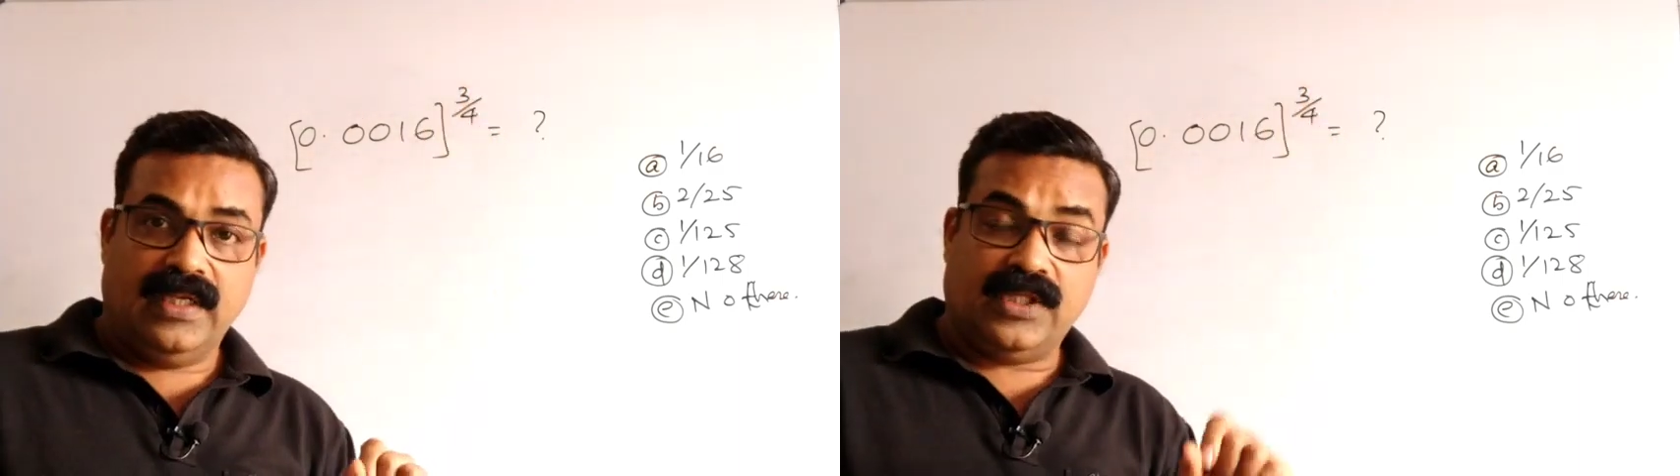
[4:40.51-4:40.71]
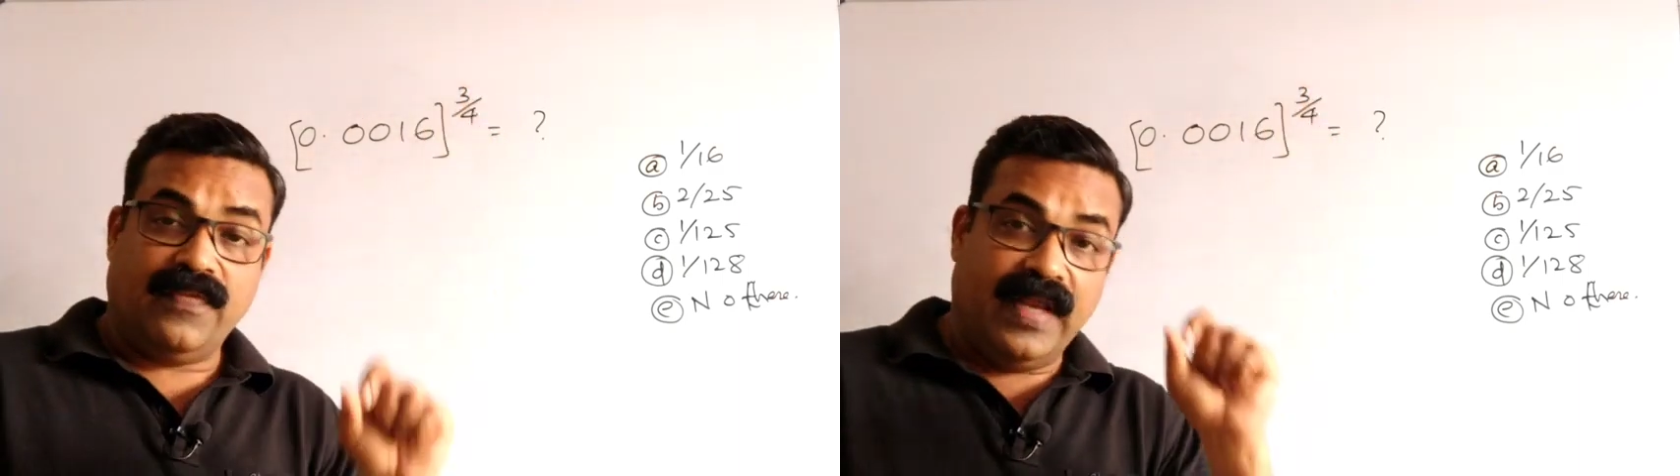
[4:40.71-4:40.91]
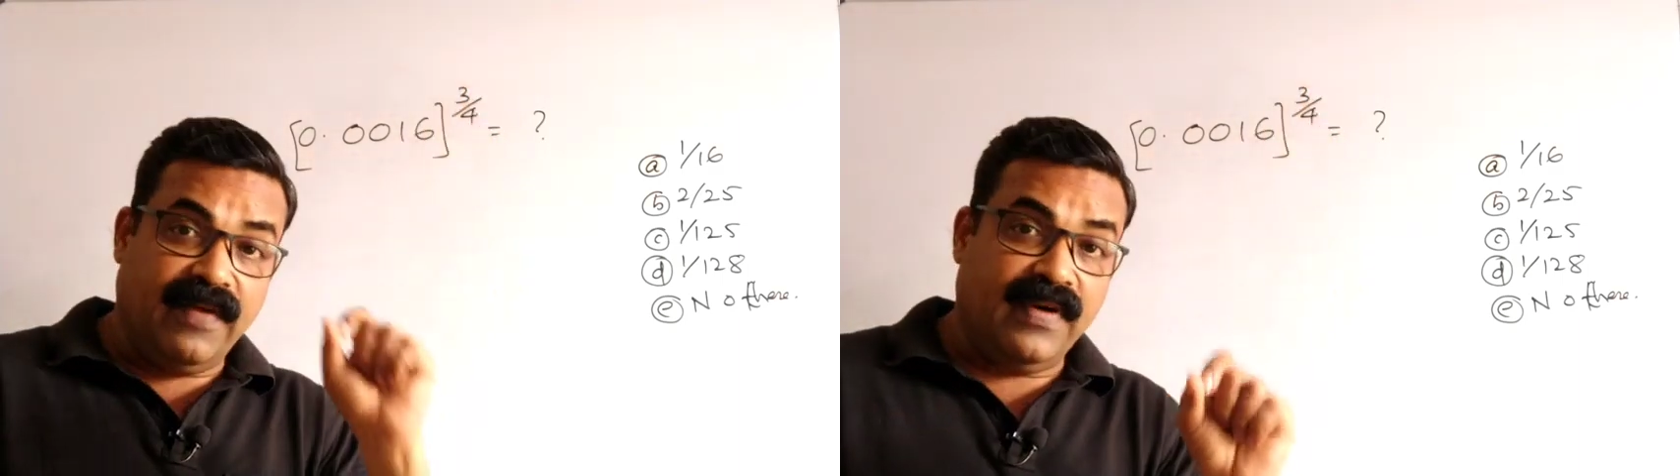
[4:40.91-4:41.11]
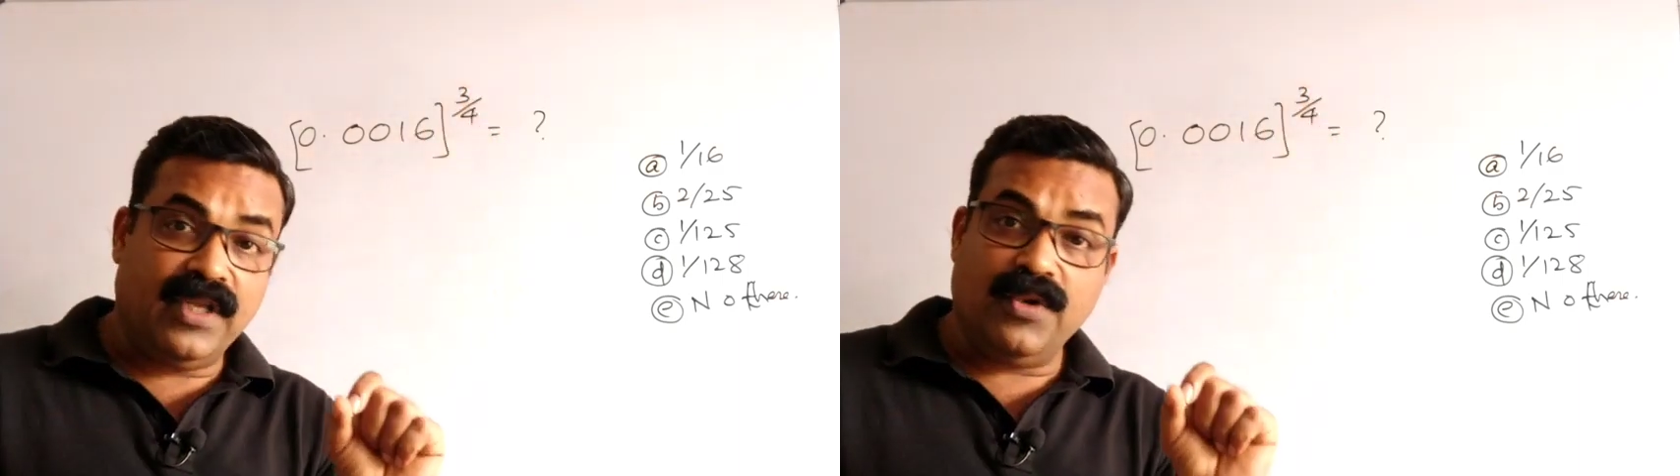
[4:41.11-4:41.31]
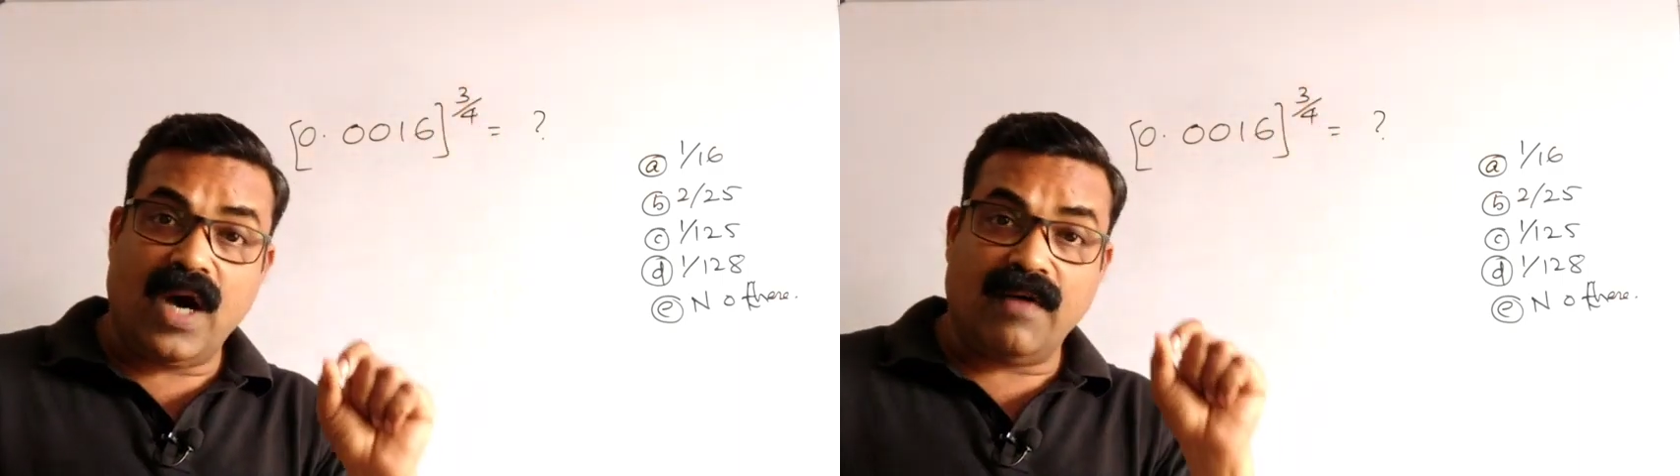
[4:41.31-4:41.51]
So
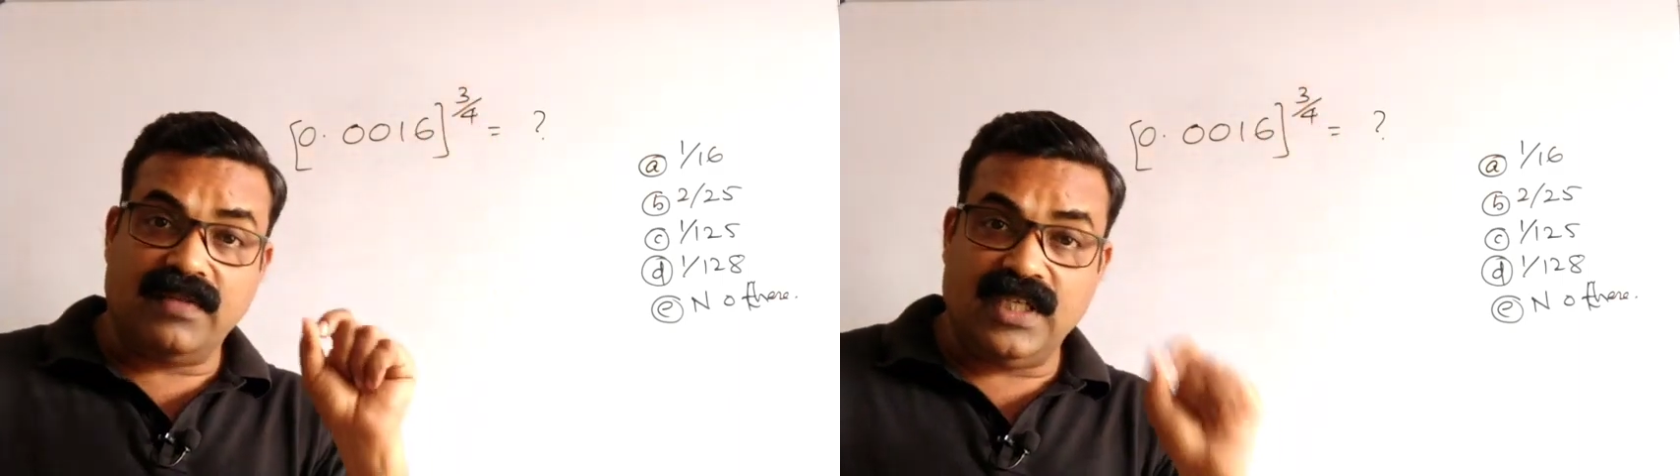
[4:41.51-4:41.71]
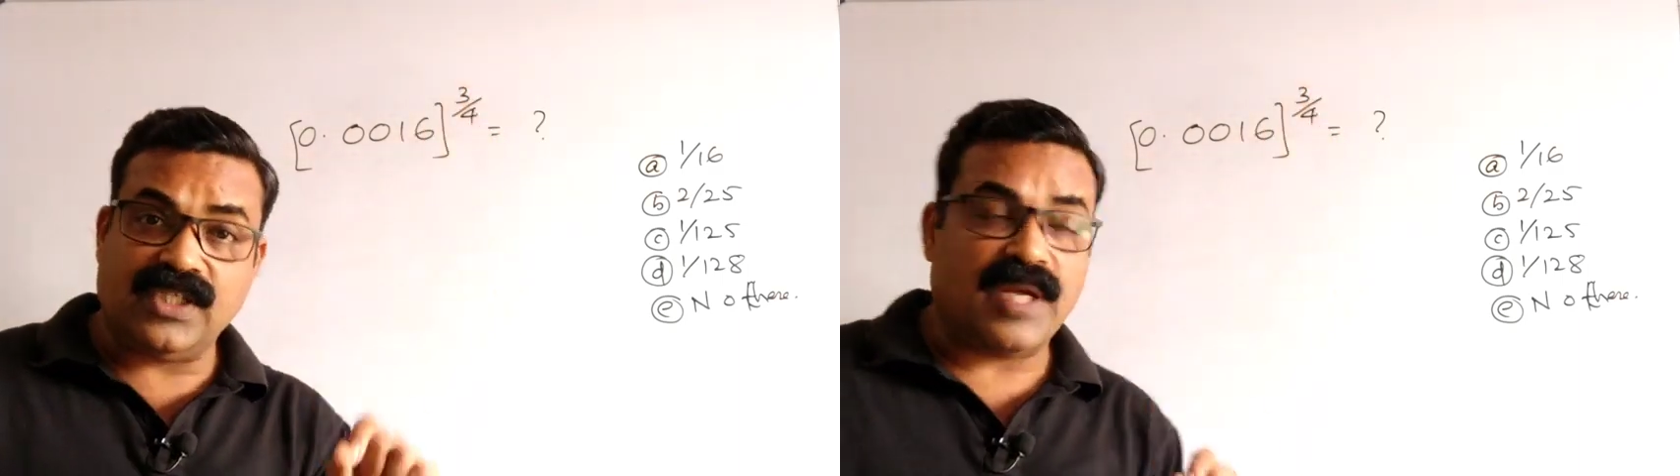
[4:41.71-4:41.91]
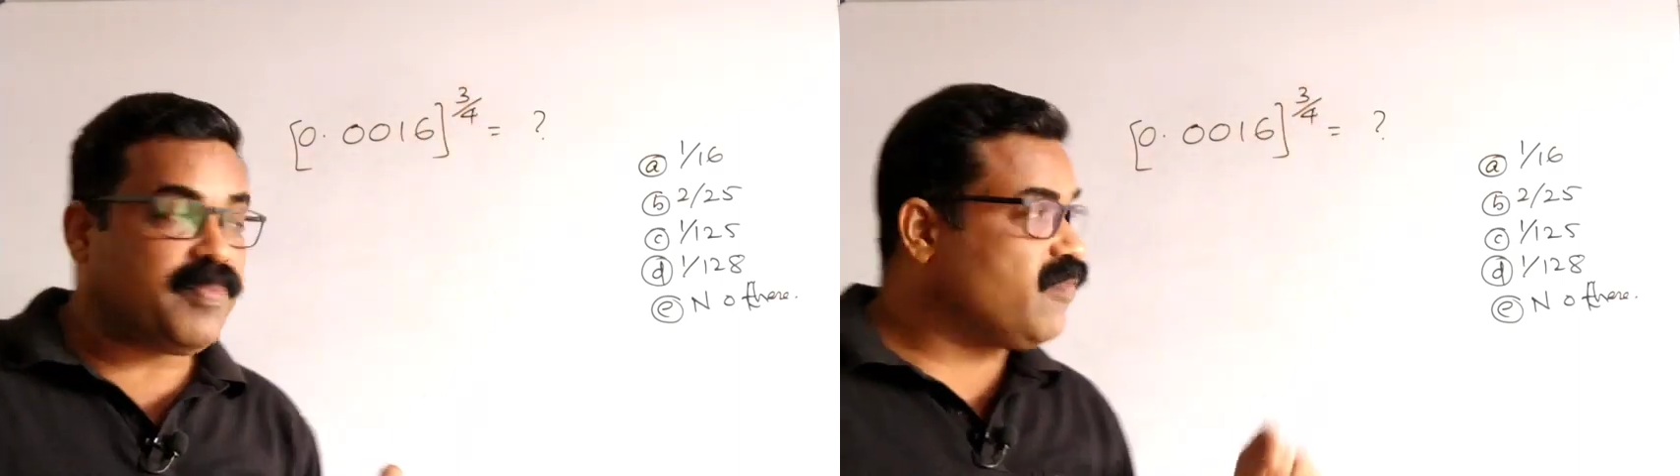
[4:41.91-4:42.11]
whenever you have these type